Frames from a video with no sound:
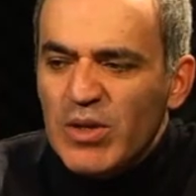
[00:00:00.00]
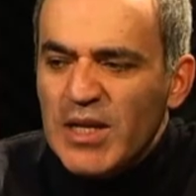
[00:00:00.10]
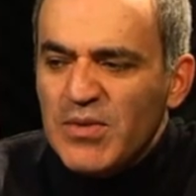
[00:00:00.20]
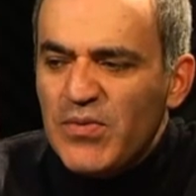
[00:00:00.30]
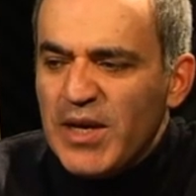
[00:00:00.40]
not
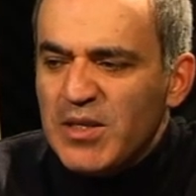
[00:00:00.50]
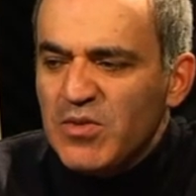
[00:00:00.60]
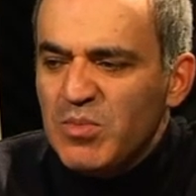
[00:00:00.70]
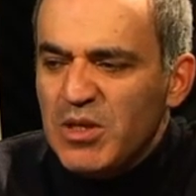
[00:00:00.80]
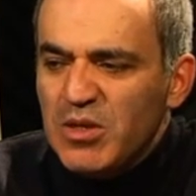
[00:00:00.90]
as
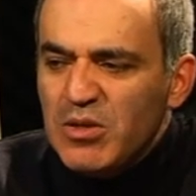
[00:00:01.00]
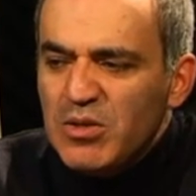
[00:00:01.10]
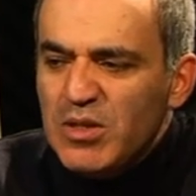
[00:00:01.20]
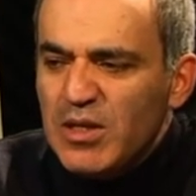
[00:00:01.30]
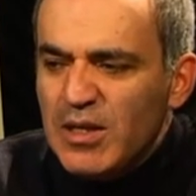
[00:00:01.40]
effective
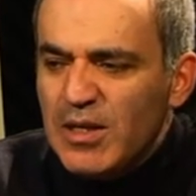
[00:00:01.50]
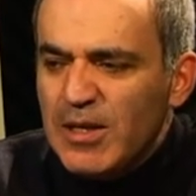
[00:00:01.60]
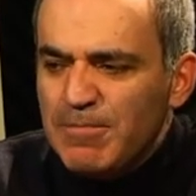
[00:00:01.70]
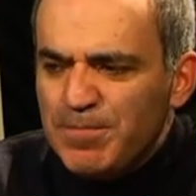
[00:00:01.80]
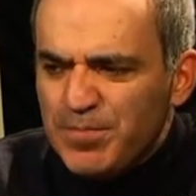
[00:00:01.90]
because
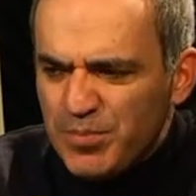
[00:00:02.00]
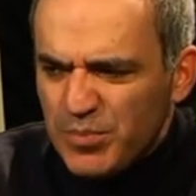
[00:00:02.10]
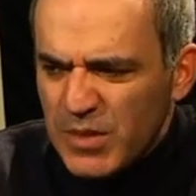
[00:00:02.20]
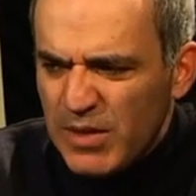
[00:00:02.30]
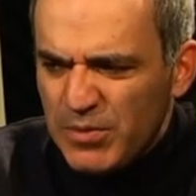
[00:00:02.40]

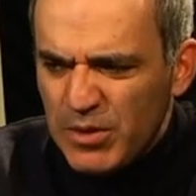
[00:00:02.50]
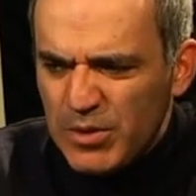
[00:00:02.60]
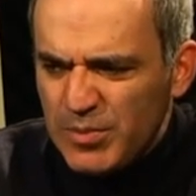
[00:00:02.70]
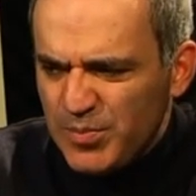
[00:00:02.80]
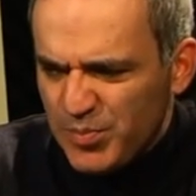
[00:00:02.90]

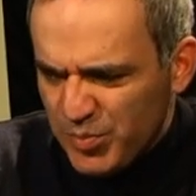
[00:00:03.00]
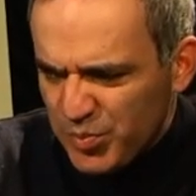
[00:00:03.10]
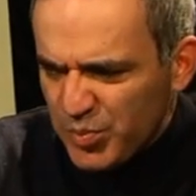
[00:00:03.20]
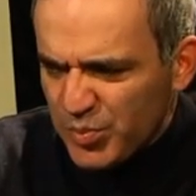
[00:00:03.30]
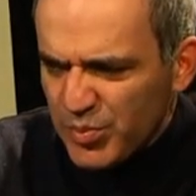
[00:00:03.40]
after
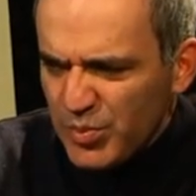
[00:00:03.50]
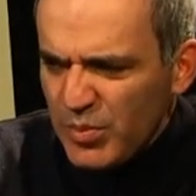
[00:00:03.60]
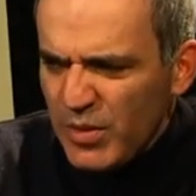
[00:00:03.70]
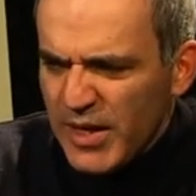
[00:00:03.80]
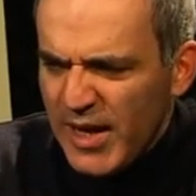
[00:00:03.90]

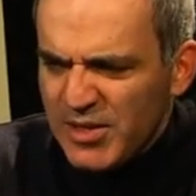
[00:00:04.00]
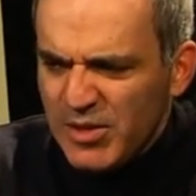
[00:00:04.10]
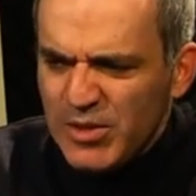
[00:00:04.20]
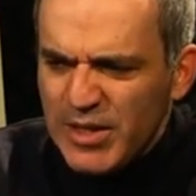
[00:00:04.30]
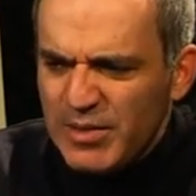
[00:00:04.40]

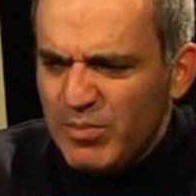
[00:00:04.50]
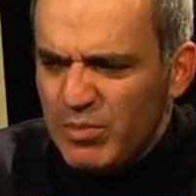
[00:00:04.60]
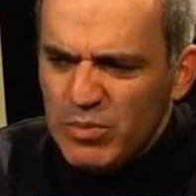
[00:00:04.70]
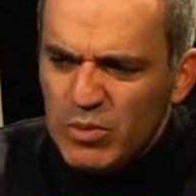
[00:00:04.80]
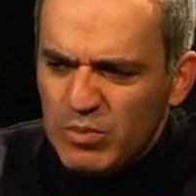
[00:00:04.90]
castles
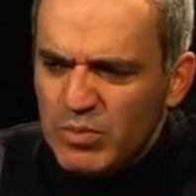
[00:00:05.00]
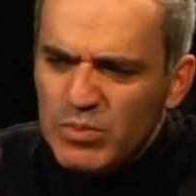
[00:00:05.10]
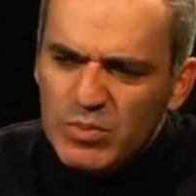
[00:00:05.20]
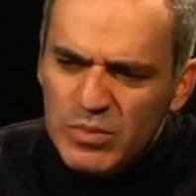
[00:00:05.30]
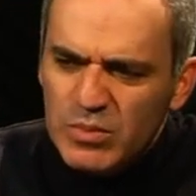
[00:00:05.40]
and on
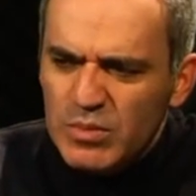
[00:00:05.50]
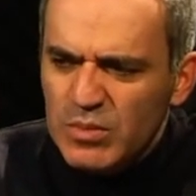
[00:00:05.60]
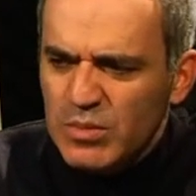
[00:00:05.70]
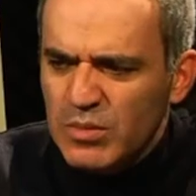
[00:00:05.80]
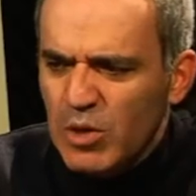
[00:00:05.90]

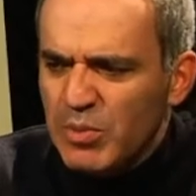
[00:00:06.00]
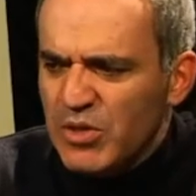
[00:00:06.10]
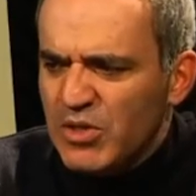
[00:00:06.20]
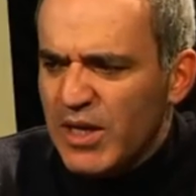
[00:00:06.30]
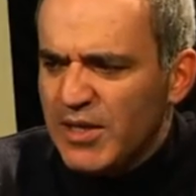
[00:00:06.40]

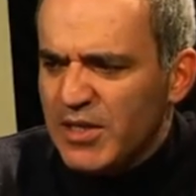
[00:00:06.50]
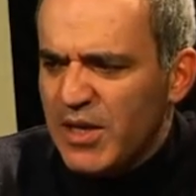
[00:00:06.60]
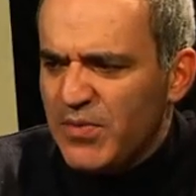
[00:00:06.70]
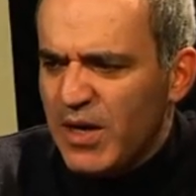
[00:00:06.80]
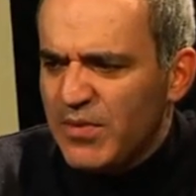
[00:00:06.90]
opposite sides,
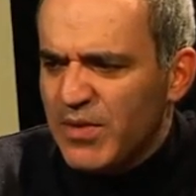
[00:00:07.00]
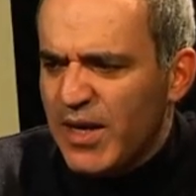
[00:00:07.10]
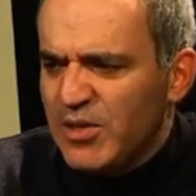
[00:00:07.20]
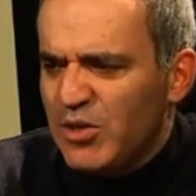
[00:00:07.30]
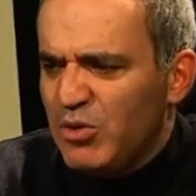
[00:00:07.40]
a5,
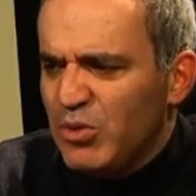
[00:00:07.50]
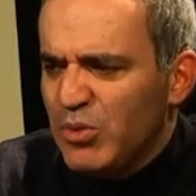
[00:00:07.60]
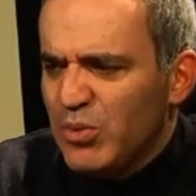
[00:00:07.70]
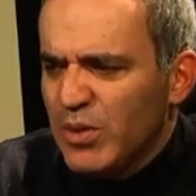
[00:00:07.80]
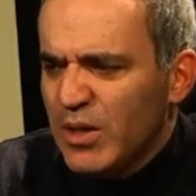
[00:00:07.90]
knight
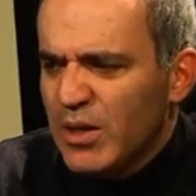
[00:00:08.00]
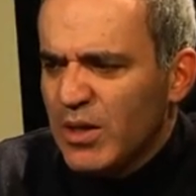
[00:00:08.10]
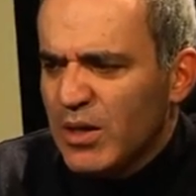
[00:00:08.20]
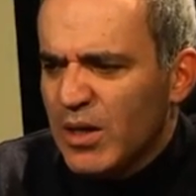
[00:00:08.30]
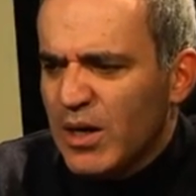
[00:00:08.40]
d2,
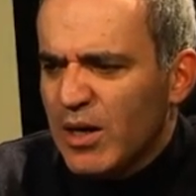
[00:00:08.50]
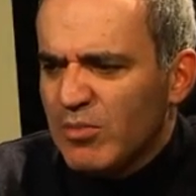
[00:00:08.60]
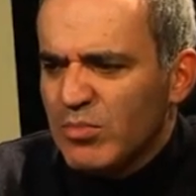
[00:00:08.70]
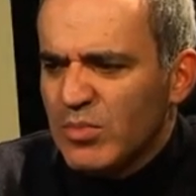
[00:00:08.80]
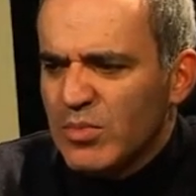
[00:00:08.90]

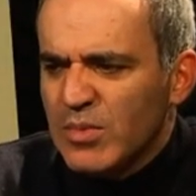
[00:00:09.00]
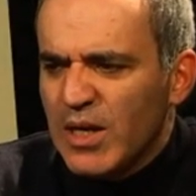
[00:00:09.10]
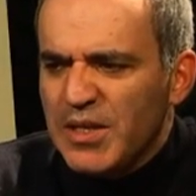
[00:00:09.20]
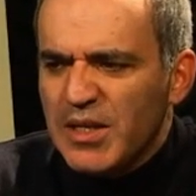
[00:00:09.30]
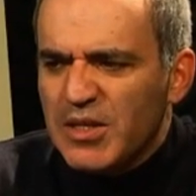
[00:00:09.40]
I
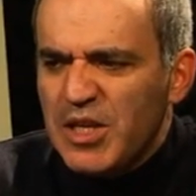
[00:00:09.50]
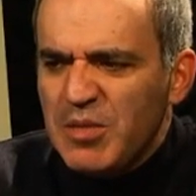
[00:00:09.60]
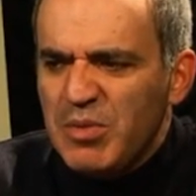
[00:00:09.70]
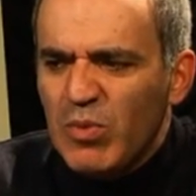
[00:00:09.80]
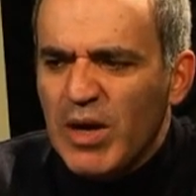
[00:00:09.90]
think that
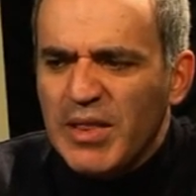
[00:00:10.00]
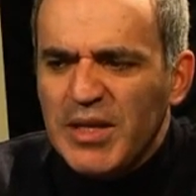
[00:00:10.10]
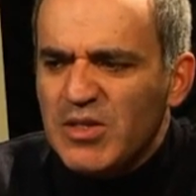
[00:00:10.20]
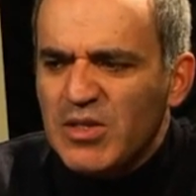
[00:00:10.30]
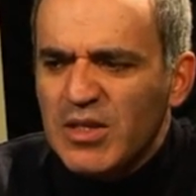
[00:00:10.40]
king b1
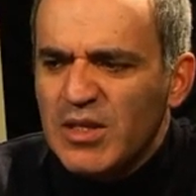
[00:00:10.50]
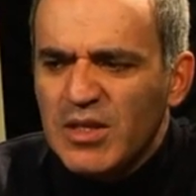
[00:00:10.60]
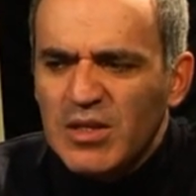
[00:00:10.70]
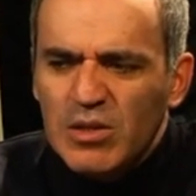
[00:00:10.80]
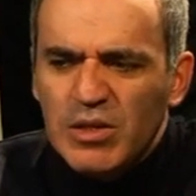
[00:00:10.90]
leads
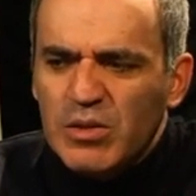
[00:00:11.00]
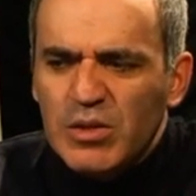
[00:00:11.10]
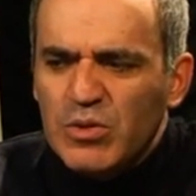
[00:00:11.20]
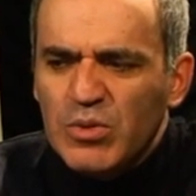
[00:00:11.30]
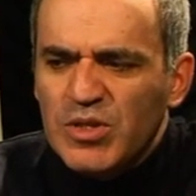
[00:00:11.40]

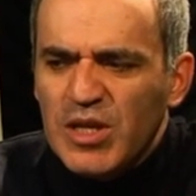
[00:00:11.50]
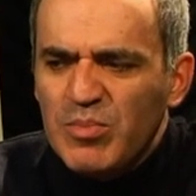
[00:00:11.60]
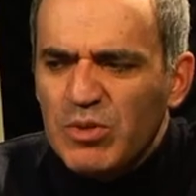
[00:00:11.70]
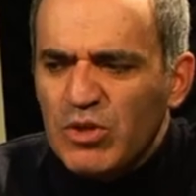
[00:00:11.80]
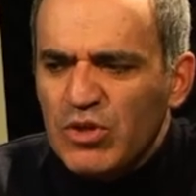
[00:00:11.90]
literally to the
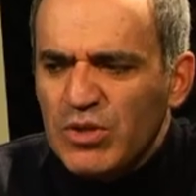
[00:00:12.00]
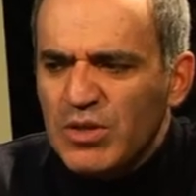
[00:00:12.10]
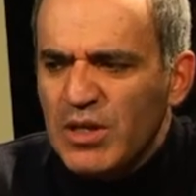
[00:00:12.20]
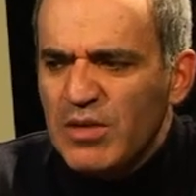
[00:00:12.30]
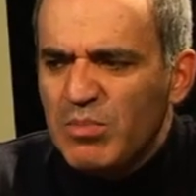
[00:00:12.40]
same
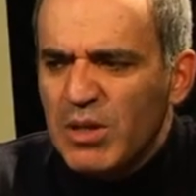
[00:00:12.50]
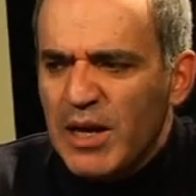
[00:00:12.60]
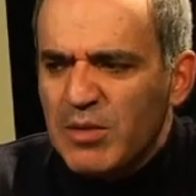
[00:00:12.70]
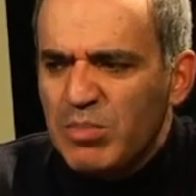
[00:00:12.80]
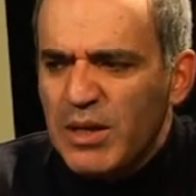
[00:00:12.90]
position if
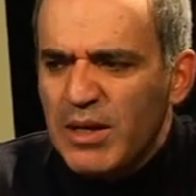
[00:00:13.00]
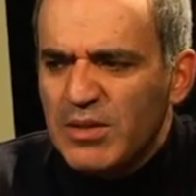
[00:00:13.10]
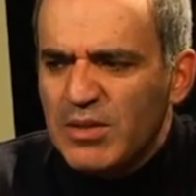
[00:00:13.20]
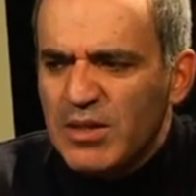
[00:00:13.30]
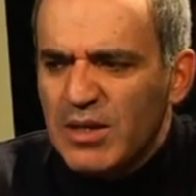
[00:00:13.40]
black
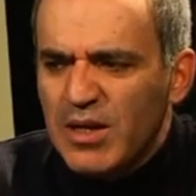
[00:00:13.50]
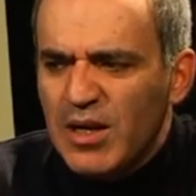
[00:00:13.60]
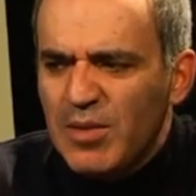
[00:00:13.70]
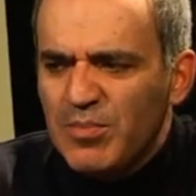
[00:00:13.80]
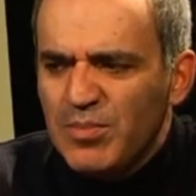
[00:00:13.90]
plays
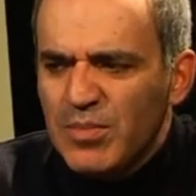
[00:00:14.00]
a4